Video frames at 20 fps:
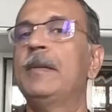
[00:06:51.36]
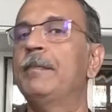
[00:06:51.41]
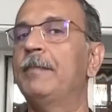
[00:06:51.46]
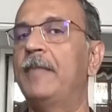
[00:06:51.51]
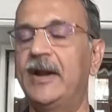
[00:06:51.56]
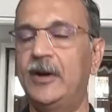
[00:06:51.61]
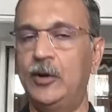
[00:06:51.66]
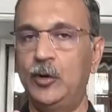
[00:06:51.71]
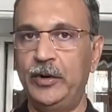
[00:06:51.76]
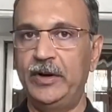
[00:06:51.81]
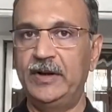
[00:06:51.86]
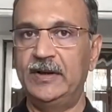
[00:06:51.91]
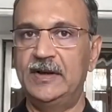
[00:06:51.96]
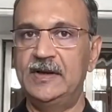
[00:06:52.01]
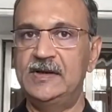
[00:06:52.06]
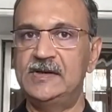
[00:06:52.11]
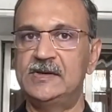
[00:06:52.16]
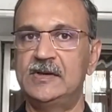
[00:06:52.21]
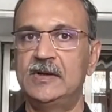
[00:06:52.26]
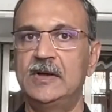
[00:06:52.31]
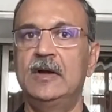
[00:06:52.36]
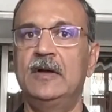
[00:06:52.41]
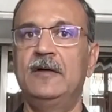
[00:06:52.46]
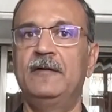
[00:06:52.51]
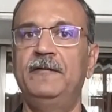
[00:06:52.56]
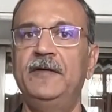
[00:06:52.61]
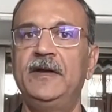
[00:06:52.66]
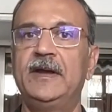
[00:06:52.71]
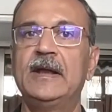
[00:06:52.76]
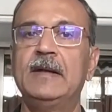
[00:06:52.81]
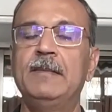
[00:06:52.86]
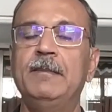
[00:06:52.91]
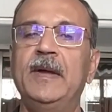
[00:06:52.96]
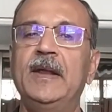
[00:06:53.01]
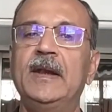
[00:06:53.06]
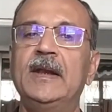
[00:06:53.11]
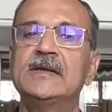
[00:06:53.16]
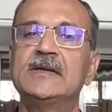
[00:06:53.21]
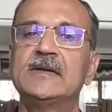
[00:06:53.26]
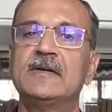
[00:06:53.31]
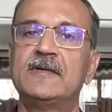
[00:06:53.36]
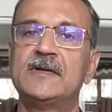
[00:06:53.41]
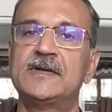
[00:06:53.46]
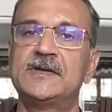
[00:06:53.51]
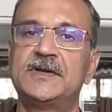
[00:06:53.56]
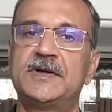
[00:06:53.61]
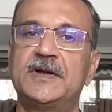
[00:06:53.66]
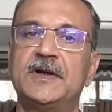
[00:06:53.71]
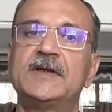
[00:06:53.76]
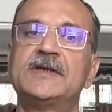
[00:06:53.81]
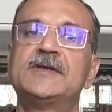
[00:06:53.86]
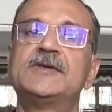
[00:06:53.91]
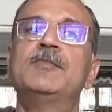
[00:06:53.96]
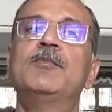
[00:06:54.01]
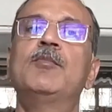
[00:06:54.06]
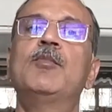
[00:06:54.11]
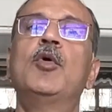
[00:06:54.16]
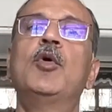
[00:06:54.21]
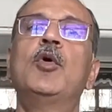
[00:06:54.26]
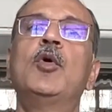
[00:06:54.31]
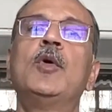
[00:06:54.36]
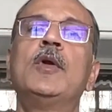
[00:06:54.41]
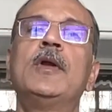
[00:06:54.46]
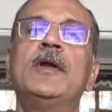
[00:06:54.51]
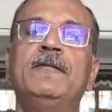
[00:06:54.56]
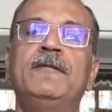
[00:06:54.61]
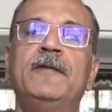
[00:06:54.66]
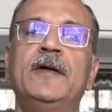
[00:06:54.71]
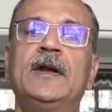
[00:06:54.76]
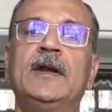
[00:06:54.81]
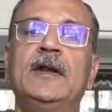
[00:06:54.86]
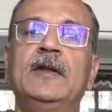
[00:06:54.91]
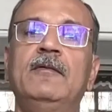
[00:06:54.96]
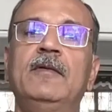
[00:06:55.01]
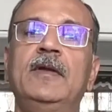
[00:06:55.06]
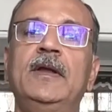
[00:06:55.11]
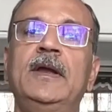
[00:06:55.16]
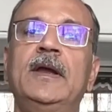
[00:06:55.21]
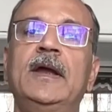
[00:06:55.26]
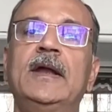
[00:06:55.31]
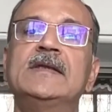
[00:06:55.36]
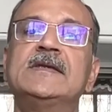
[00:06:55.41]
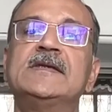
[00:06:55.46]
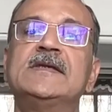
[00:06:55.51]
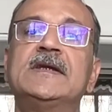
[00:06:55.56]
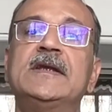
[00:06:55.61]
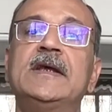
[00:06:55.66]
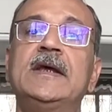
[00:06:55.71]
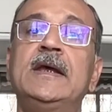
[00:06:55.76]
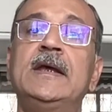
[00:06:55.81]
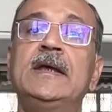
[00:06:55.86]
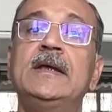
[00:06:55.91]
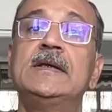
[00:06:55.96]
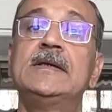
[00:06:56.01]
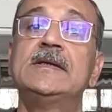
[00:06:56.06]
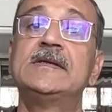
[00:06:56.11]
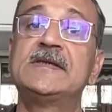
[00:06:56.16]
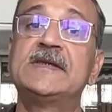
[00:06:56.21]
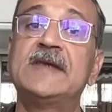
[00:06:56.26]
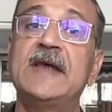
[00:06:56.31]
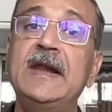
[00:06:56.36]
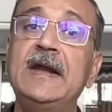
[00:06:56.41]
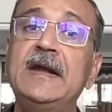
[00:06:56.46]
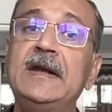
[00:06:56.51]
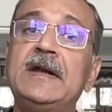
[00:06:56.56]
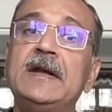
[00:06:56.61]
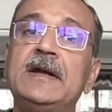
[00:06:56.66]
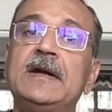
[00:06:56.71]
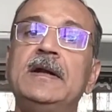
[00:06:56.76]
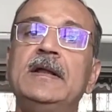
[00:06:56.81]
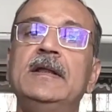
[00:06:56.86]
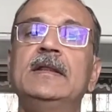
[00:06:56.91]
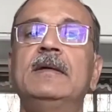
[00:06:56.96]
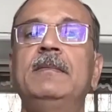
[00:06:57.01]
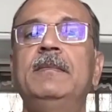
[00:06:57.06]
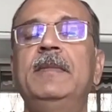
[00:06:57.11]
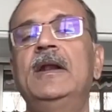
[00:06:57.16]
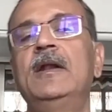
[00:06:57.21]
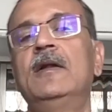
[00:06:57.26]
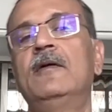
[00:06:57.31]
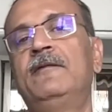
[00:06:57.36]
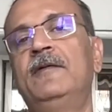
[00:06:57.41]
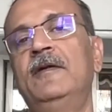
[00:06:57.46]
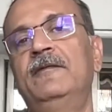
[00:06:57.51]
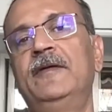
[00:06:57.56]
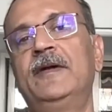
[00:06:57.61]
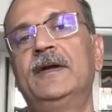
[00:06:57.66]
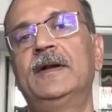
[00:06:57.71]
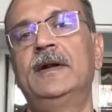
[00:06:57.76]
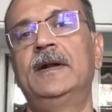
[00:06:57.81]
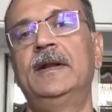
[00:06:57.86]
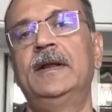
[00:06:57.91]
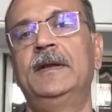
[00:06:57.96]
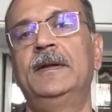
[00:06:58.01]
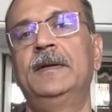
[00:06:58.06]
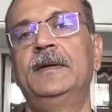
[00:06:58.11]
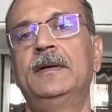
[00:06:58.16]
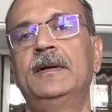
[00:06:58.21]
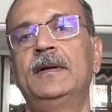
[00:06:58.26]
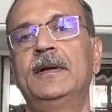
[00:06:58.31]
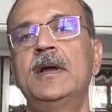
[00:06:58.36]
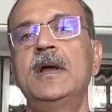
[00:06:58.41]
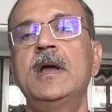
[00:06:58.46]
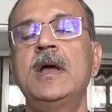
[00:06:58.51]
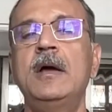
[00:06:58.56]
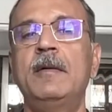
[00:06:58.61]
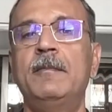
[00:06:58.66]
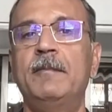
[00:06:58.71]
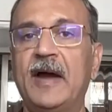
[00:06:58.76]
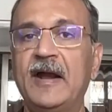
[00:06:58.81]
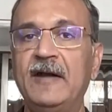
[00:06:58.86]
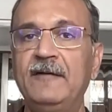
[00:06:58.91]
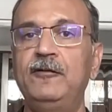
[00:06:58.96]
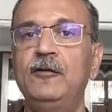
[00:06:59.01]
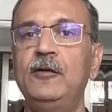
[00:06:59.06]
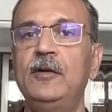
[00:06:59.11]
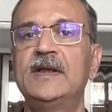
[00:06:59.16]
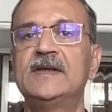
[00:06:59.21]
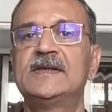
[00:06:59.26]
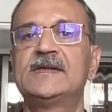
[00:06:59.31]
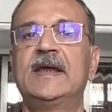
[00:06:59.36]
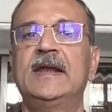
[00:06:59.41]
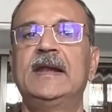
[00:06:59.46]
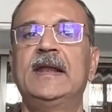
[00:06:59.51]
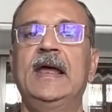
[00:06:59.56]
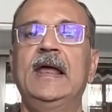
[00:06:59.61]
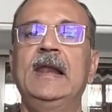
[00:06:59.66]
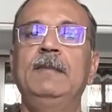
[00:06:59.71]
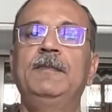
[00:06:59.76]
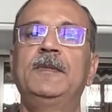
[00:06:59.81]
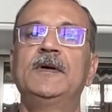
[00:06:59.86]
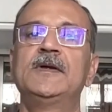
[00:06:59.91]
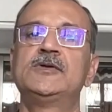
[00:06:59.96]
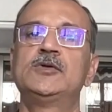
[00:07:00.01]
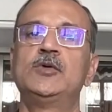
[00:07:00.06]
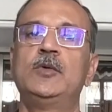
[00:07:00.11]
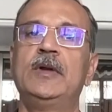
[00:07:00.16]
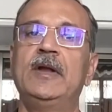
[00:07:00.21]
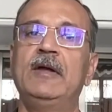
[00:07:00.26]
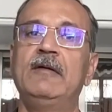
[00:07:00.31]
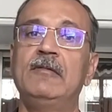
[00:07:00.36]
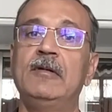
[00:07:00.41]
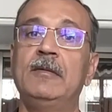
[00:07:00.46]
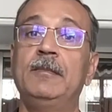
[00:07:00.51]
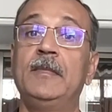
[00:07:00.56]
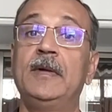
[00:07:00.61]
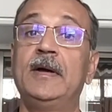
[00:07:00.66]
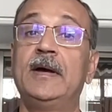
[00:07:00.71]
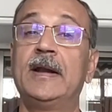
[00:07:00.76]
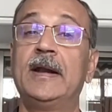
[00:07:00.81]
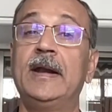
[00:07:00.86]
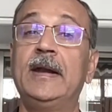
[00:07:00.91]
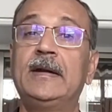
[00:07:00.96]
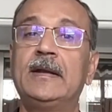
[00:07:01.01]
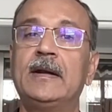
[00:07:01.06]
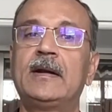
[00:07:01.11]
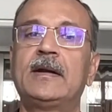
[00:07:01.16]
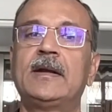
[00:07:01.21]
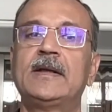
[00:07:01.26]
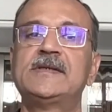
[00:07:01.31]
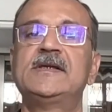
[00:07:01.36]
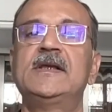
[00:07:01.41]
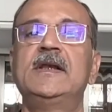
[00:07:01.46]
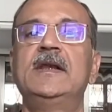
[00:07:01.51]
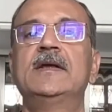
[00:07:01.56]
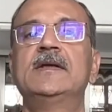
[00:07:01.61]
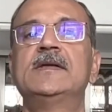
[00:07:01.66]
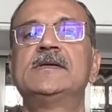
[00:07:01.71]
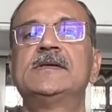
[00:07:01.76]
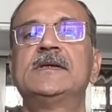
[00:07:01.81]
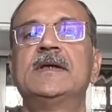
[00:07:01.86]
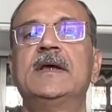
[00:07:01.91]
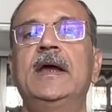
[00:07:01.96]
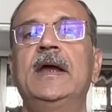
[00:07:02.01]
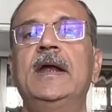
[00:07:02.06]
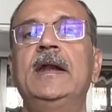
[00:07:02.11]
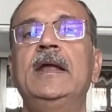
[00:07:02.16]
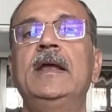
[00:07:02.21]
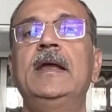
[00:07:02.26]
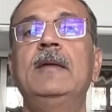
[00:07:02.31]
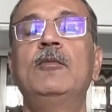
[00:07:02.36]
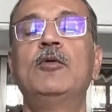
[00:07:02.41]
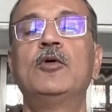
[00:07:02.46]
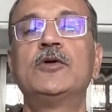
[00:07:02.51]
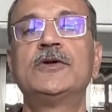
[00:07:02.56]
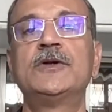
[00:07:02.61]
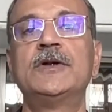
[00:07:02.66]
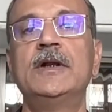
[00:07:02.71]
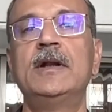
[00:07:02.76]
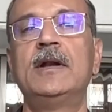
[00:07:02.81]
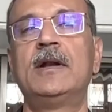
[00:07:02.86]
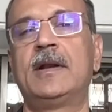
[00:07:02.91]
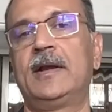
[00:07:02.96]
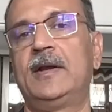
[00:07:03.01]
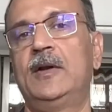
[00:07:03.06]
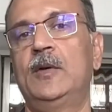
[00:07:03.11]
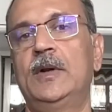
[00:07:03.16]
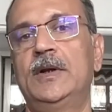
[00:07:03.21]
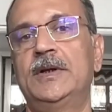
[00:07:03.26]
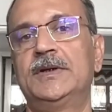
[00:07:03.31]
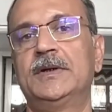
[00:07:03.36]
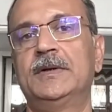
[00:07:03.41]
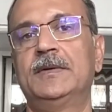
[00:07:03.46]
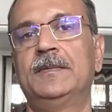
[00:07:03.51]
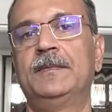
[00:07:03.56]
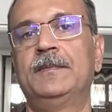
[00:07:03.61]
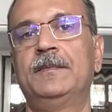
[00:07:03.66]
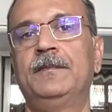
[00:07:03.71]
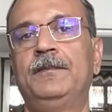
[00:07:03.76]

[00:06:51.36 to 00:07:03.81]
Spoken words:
By doing this, we can manage our stress more effectively and stay centered in the middle of difficulty. Mindfulness can help us to develop greater resilience and emotional regulation.